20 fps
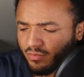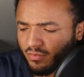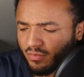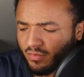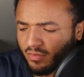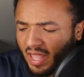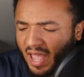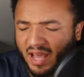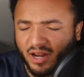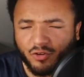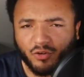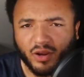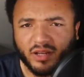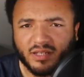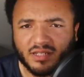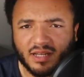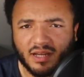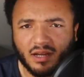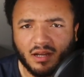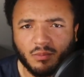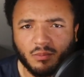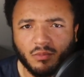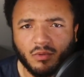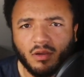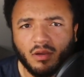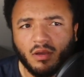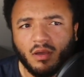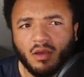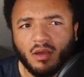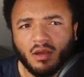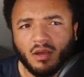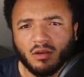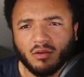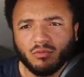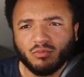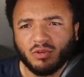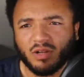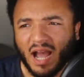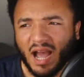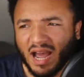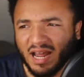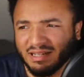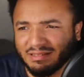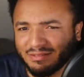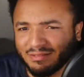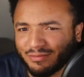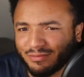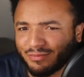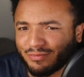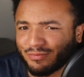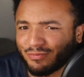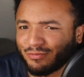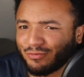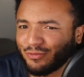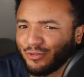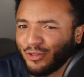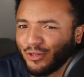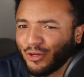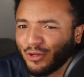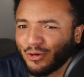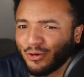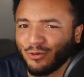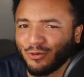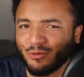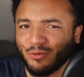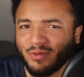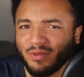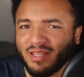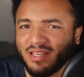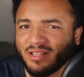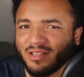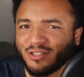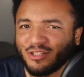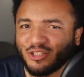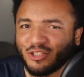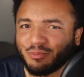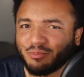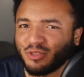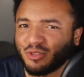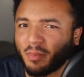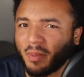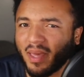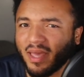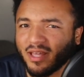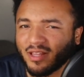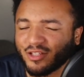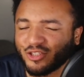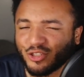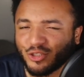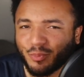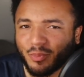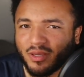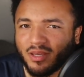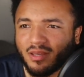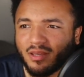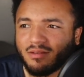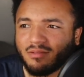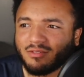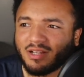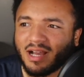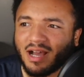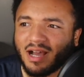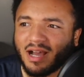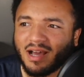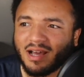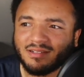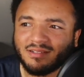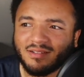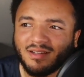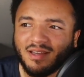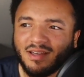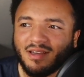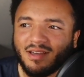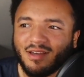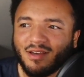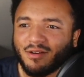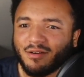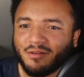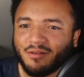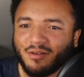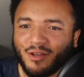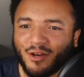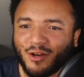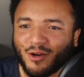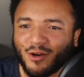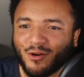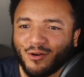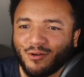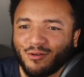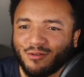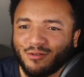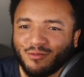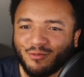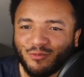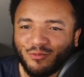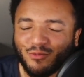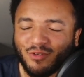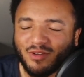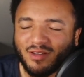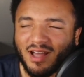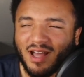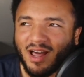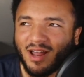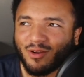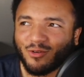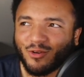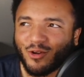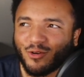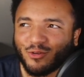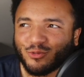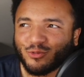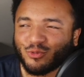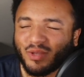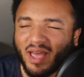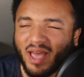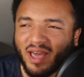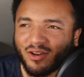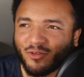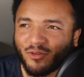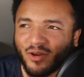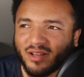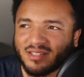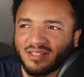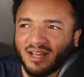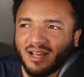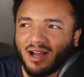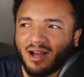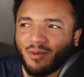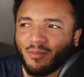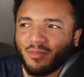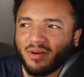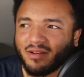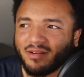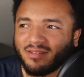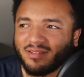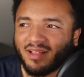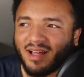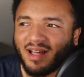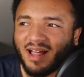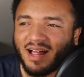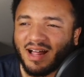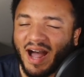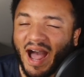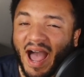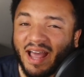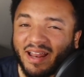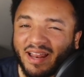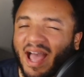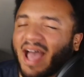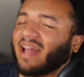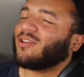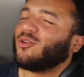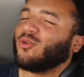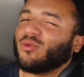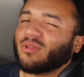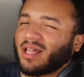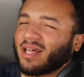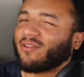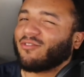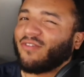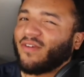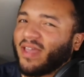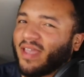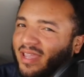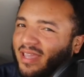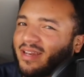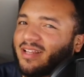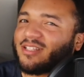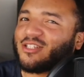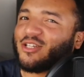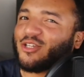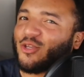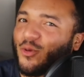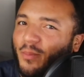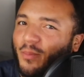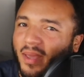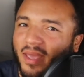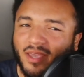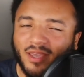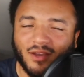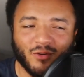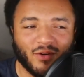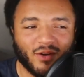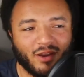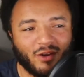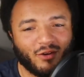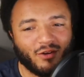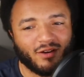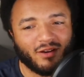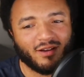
Had a great time, kind of, you know, English, Spanglish a bit, kind of, you know, I don't know. We had a great time, but I had to do a lot of faking it till you make it, right?